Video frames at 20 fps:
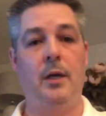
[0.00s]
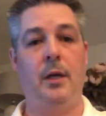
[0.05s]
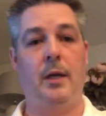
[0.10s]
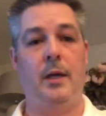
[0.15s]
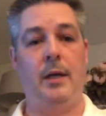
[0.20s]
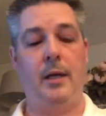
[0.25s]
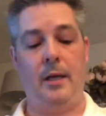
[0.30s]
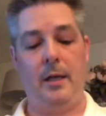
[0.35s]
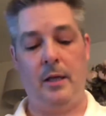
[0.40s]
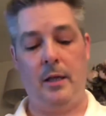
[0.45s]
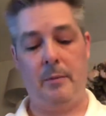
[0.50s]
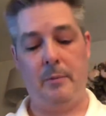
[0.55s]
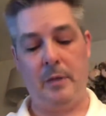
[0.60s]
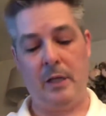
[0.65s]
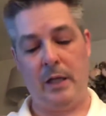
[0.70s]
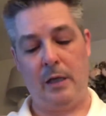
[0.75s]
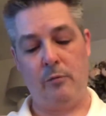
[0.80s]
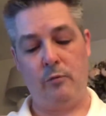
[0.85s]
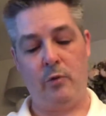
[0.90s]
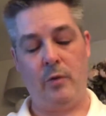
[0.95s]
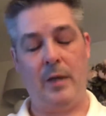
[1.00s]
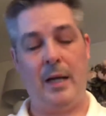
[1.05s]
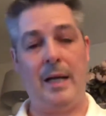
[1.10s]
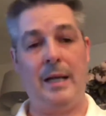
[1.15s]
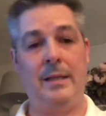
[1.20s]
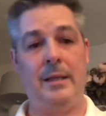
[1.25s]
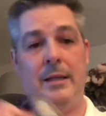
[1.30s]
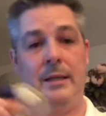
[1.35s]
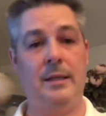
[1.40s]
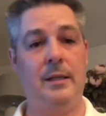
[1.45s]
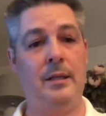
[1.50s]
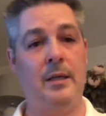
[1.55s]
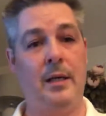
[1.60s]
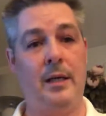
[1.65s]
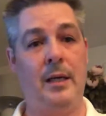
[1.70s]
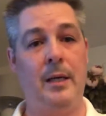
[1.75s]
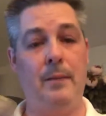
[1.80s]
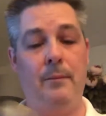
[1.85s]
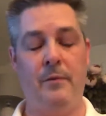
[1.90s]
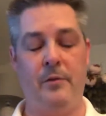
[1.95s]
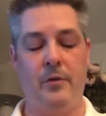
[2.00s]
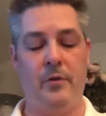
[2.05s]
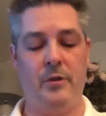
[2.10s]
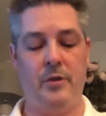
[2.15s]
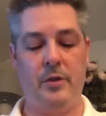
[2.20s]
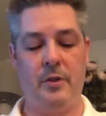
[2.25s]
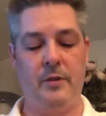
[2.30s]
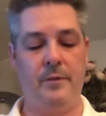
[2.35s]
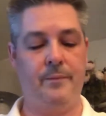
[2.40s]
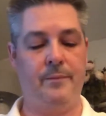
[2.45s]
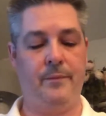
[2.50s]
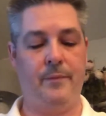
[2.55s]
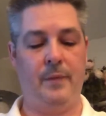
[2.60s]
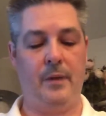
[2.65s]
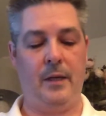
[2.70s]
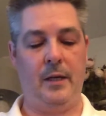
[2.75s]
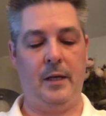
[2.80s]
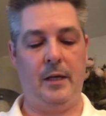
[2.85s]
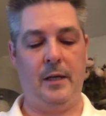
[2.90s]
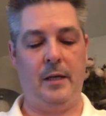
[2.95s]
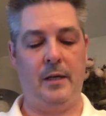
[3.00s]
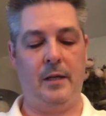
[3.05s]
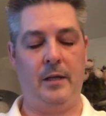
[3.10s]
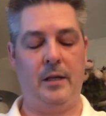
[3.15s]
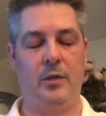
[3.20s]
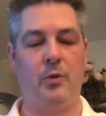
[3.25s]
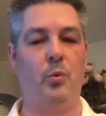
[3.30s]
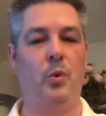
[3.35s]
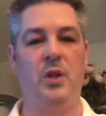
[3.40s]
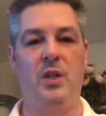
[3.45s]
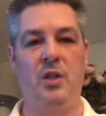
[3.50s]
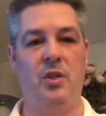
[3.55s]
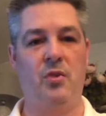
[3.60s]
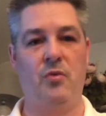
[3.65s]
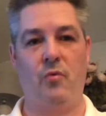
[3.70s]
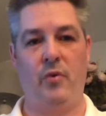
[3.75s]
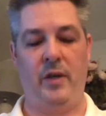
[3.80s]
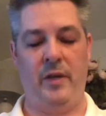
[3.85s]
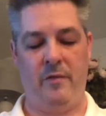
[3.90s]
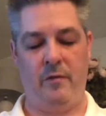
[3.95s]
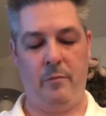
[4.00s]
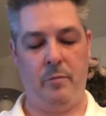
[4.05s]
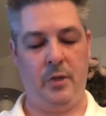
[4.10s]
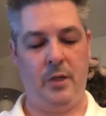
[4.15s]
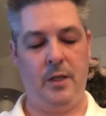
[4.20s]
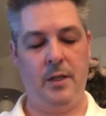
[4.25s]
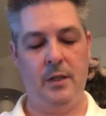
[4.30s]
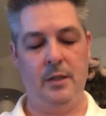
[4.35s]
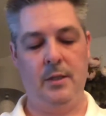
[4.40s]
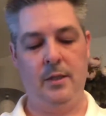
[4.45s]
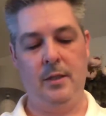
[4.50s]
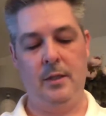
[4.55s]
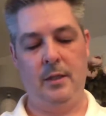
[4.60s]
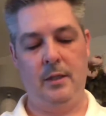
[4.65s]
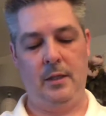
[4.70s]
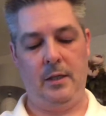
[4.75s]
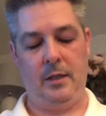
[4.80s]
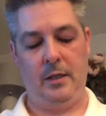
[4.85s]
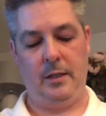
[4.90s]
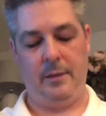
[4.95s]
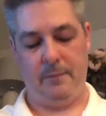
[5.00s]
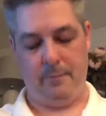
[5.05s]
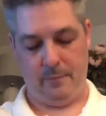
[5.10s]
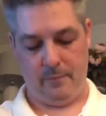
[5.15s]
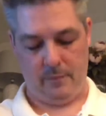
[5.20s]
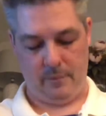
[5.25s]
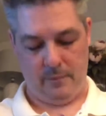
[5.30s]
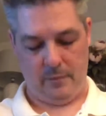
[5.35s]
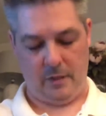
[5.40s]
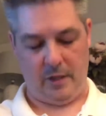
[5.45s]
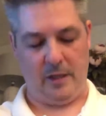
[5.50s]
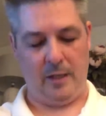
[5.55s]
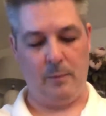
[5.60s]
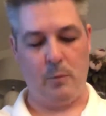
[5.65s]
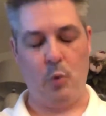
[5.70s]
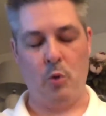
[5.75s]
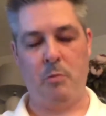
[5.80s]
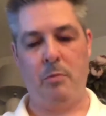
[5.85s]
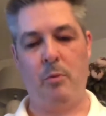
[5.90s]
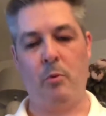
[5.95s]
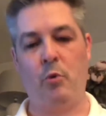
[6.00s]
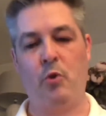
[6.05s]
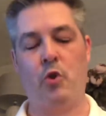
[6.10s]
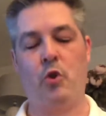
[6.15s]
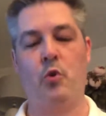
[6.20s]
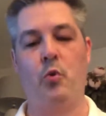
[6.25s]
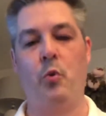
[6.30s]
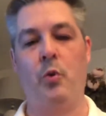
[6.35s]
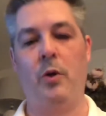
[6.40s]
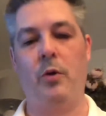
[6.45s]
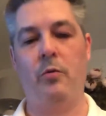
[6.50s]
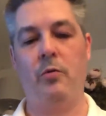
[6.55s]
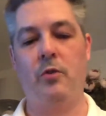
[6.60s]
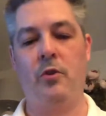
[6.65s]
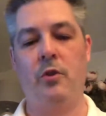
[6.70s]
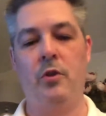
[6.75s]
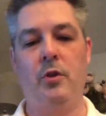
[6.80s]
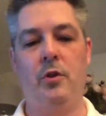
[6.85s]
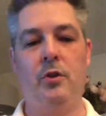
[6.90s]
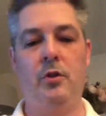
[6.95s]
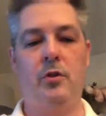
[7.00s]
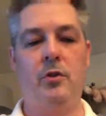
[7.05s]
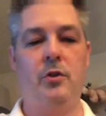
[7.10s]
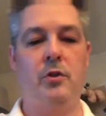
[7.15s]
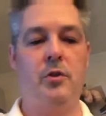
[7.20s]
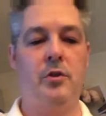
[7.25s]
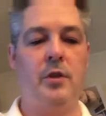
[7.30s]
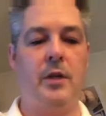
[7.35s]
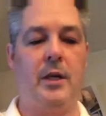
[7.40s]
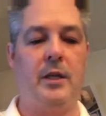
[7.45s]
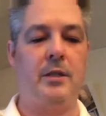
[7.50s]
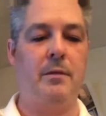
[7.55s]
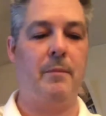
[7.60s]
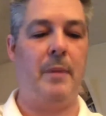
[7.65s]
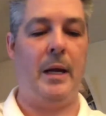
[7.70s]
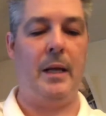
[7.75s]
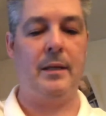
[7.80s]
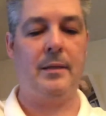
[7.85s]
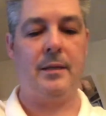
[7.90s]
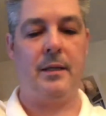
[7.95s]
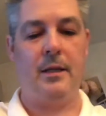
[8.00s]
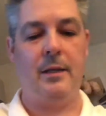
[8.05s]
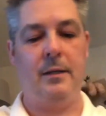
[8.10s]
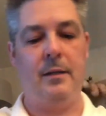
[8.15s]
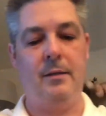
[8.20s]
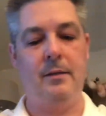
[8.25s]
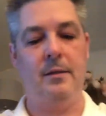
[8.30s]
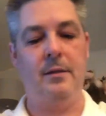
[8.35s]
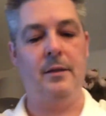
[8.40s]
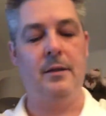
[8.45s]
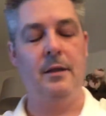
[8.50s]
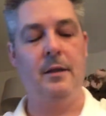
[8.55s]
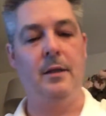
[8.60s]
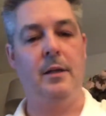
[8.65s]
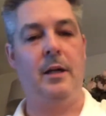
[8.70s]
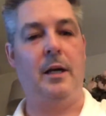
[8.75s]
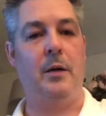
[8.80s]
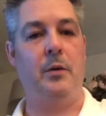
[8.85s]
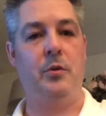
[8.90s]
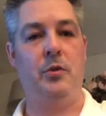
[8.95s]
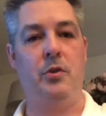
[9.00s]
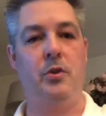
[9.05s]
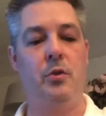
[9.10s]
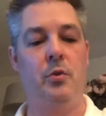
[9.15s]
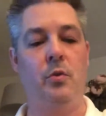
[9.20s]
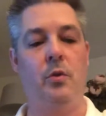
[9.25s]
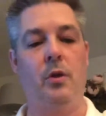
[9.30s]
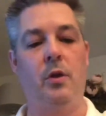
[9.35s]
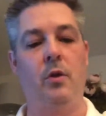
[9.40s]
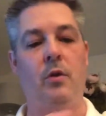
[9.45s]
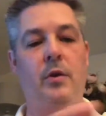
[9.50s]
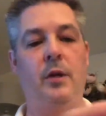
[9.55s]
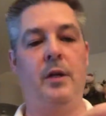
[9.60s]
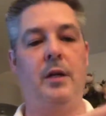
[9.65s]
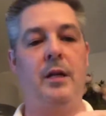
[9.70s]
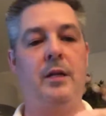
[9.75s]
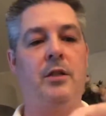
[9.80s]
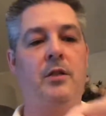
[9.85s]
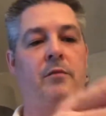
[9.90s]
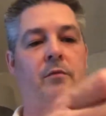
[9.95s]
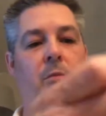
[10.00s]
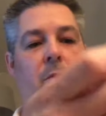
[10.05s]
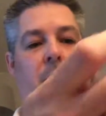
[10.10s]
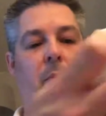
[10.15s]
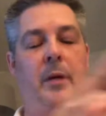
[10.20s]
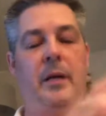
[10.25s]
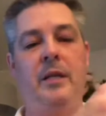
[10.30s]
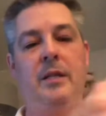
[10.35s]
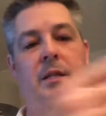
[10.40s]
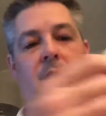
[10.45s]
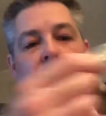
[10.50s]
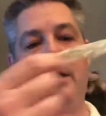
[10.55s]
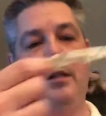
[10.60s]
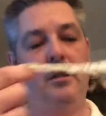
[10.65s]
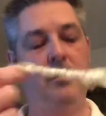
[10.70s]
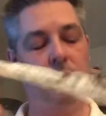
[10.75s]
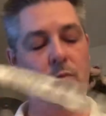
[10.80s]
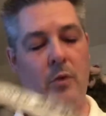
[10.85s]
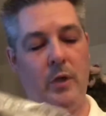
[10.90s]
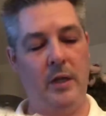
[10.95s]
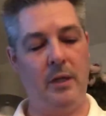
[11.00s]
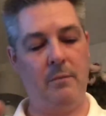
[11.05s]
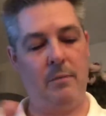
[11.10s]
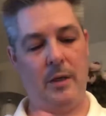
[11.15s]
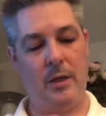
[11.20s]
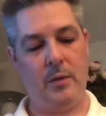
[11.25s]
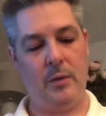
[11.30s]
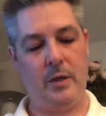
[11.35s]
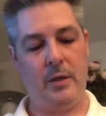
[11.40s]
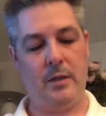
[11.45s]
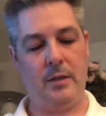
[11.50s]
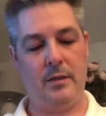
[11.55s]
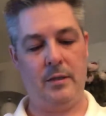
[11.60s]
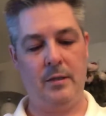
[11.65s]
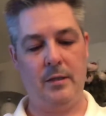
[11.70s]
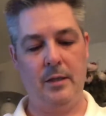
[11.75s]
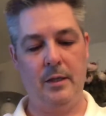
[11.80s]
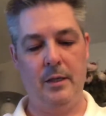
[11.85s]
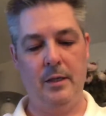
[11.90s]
And the particular run that I did, I came first. I totally destroyed everybody. I think most people were just going out to get some miles in, and I was just tooting along at a nice comfortable pace, and I ended up winning by quite a distance.